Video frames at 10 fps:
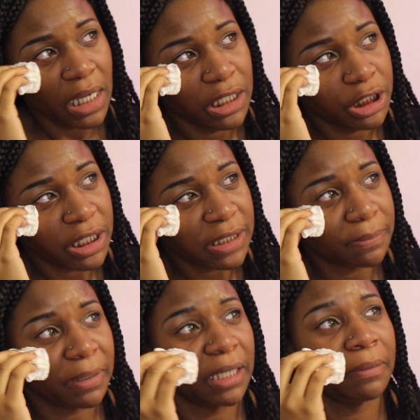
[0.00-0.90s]
just
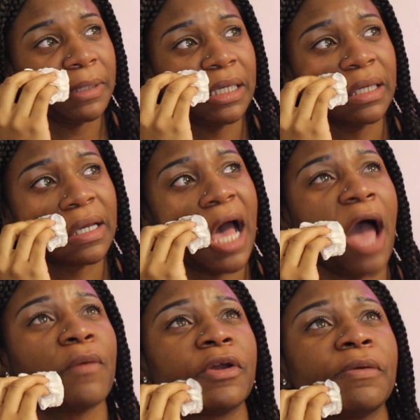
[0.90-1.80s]
maybe,
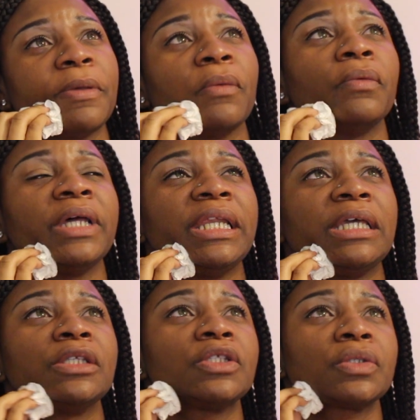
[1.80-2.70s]
I would have been
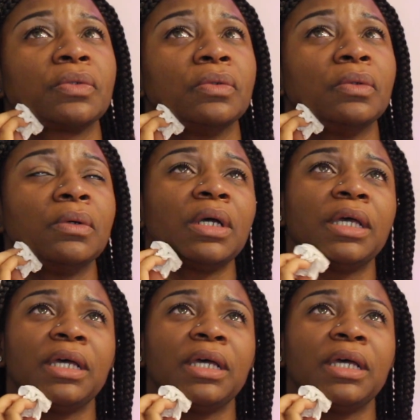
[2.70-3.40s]
willing to